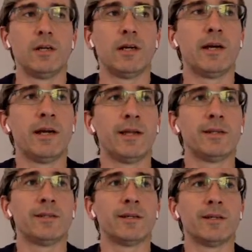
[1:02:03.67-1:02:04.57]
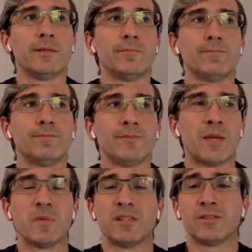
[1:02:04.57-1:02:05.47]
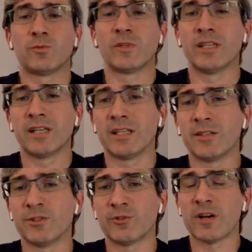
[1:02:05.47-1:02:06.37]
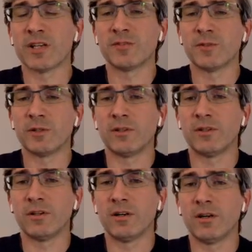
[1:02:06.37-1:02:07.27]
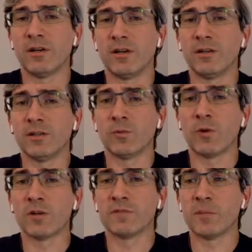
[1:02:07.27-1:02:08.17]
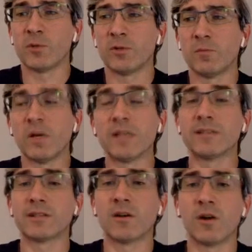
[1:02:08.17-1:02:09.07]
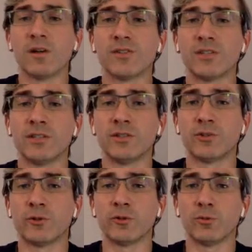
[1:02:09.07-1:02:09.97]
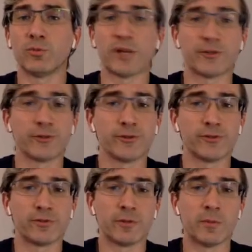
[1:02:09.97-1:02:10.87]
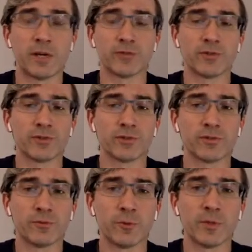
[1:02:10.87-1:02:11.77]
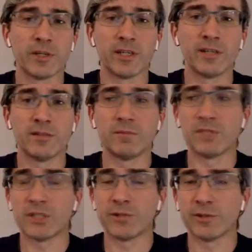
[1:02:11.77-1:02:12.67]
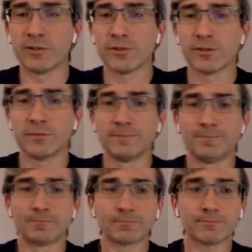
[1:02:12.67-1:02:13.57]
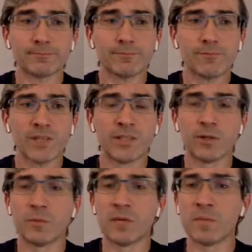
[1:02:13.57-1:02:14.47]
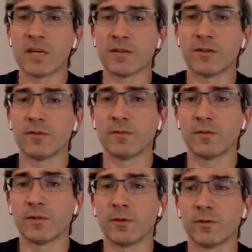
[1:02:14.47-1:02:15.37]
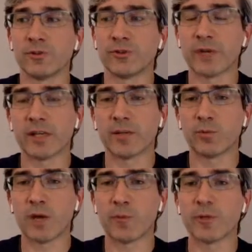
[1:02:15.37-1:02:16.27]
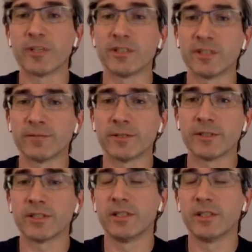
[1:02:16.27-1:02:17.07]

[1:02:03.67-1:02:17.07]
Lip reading: And that means when they get to the stratosphere, the water vapor might cause internal pressures from ice crystals forming in materials. It may make their strength properties different.